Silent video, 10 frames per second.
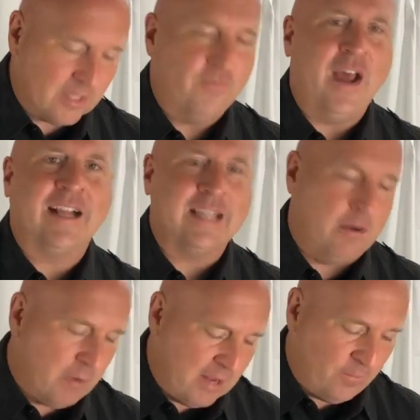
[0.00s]
In fact, I
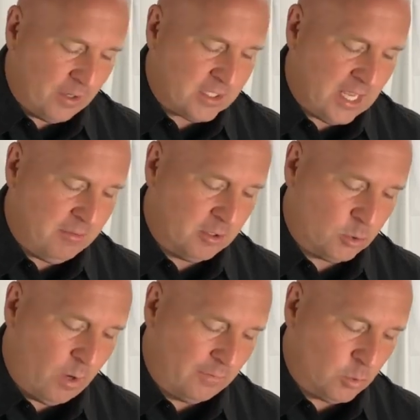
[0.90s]
read 1 Samuel
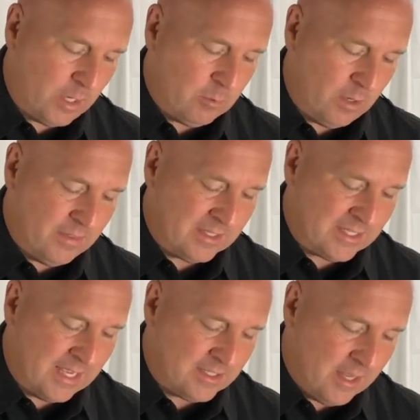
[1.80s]
12:21 that
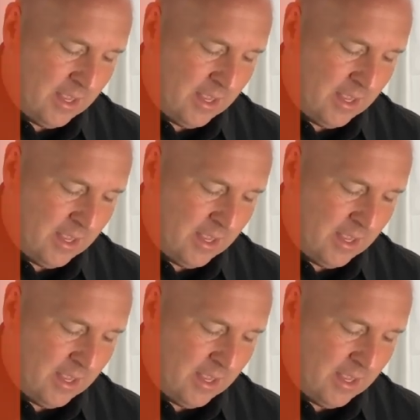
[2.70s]
says,